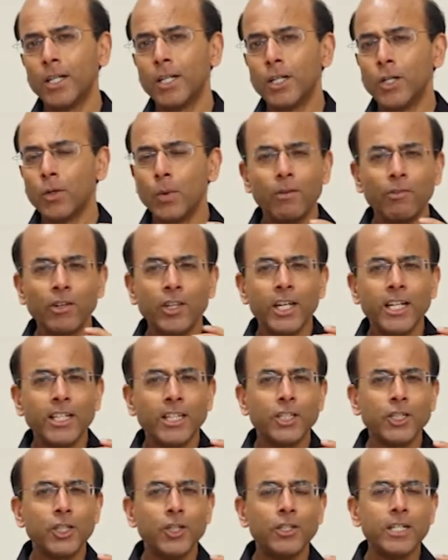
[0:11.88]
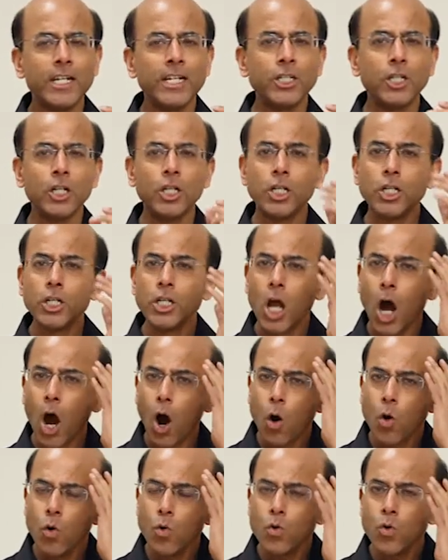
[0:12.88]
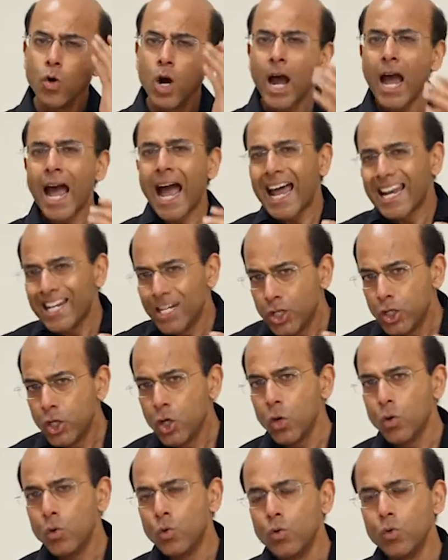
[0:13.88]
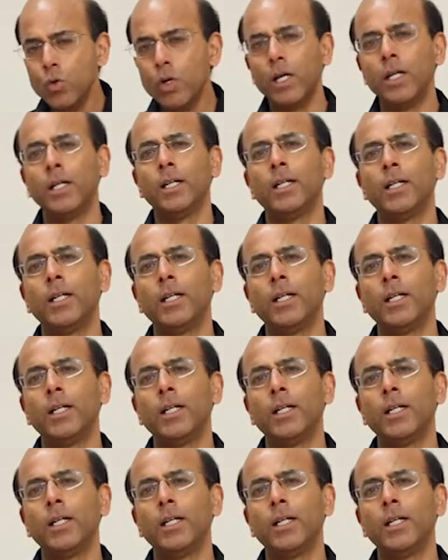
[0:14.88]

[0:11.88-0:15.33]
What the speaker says: to everything that you need to know and do